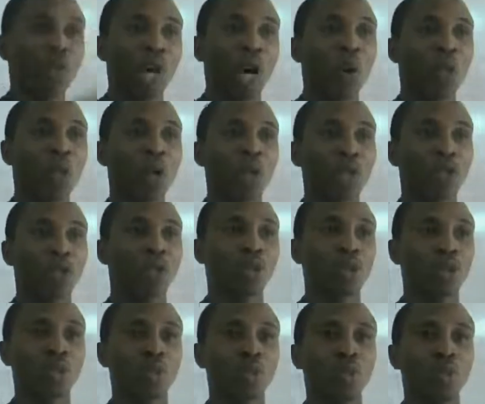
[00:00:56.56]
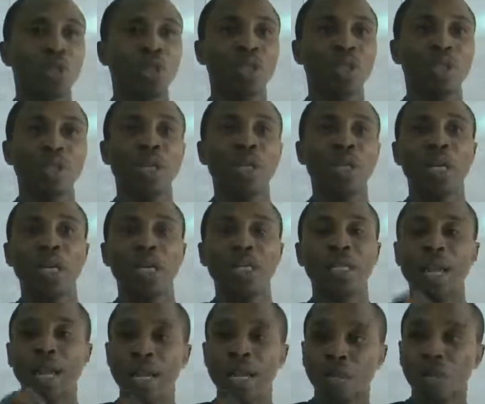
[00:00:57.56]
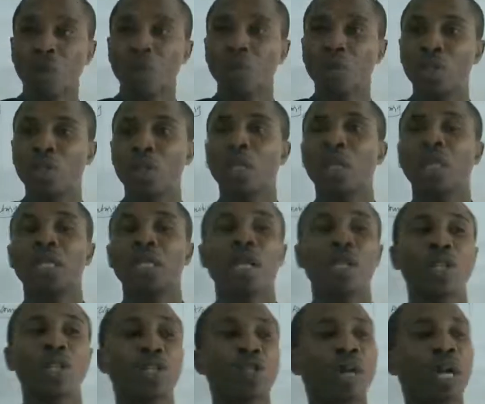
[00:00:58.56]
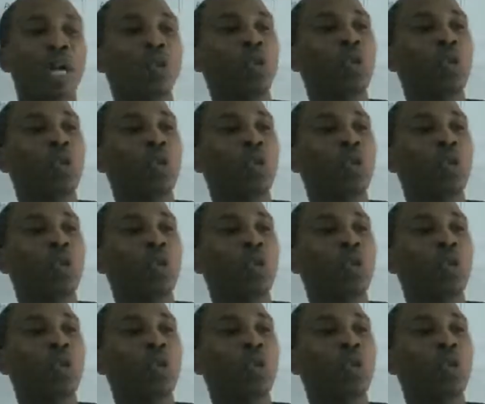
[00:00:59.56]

their questions, which is the target costing. They're just trying